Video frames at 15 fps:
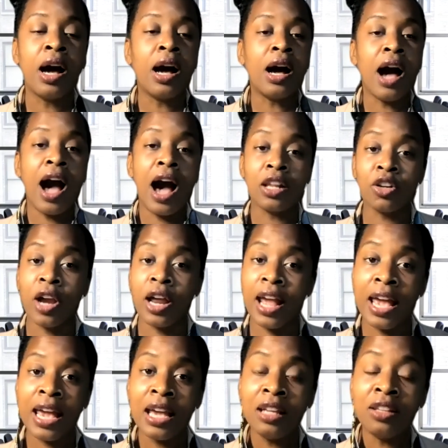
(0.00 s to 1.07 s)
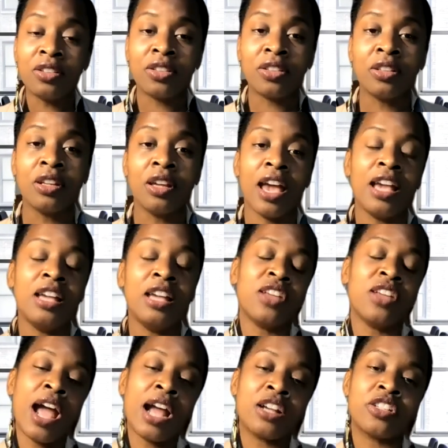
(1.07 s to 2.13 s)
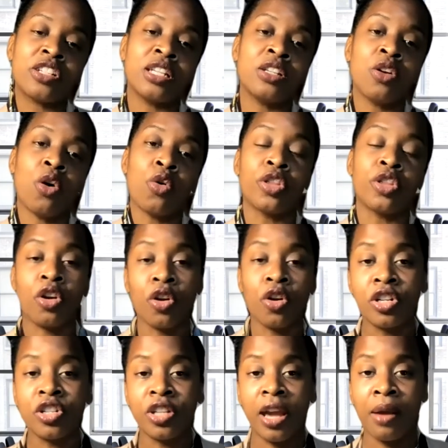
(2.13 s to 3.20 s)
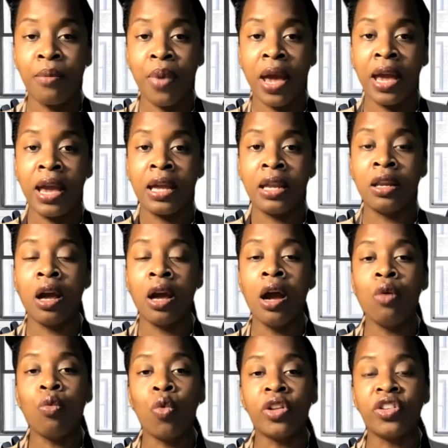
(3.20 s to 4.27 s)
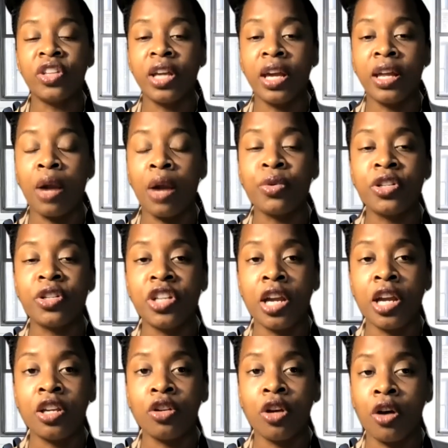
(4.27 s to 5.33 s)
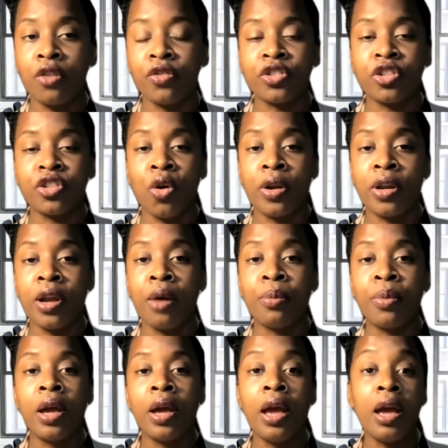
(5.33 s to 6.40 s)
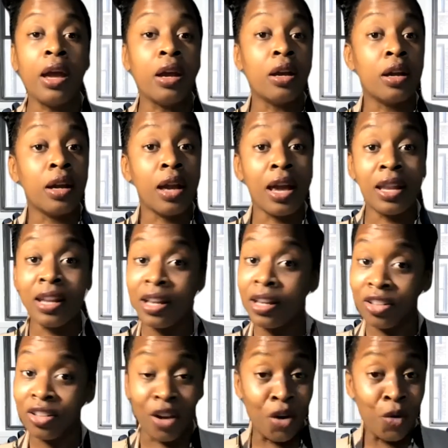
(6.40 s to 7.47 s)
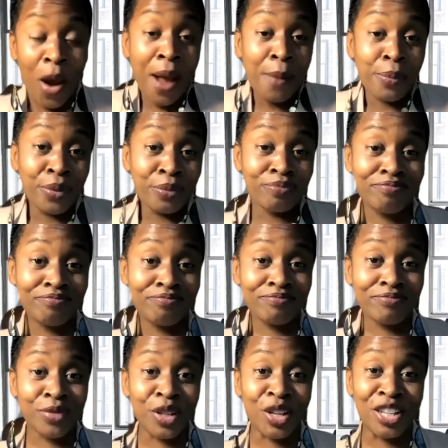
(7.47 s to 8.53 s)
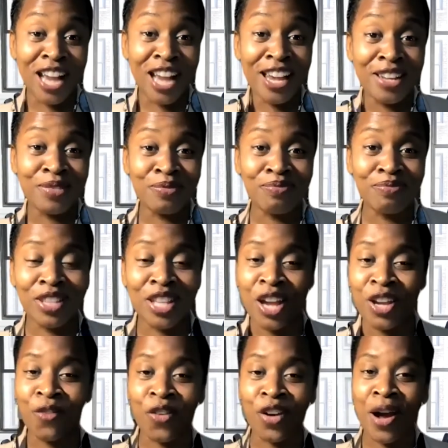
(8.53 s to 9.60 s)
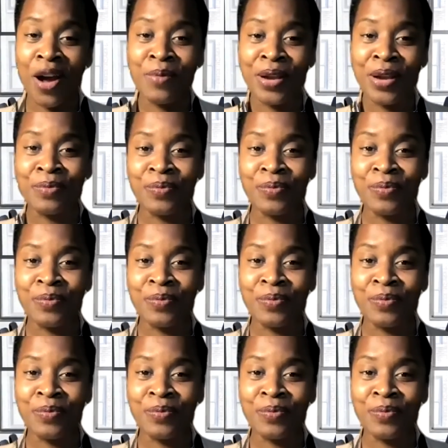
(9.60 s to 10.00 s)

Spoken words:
holler at ACCE, ACCE Action, or the Courage Campaign. once again, I appreciate you all for showing up, and it's a wrap. Good night. Thank you for coming.